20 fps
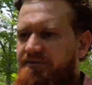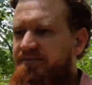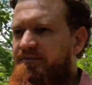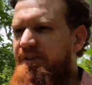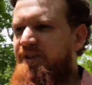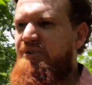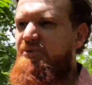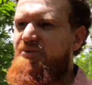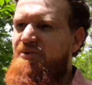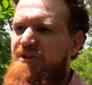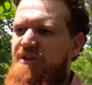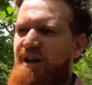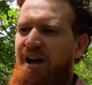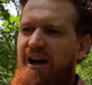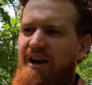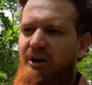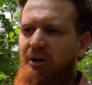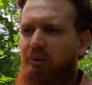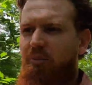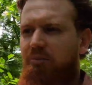that you need
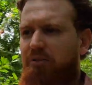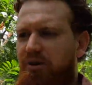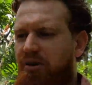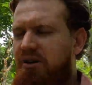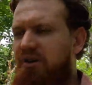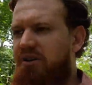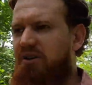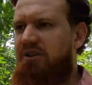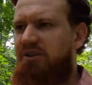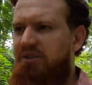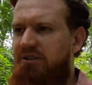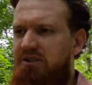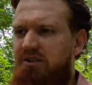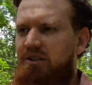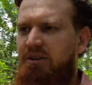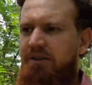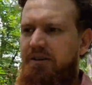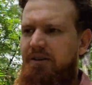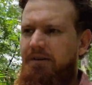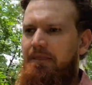help,
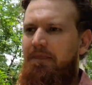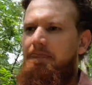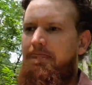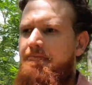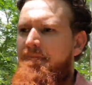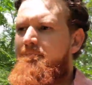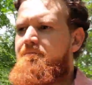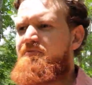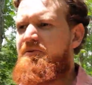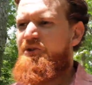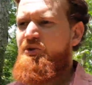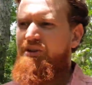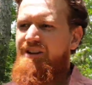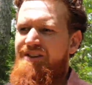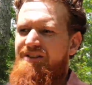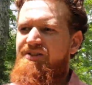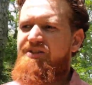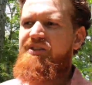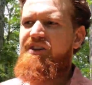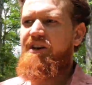and you
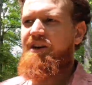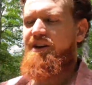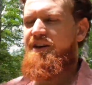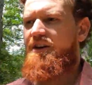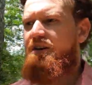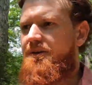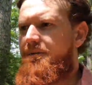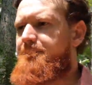get sick,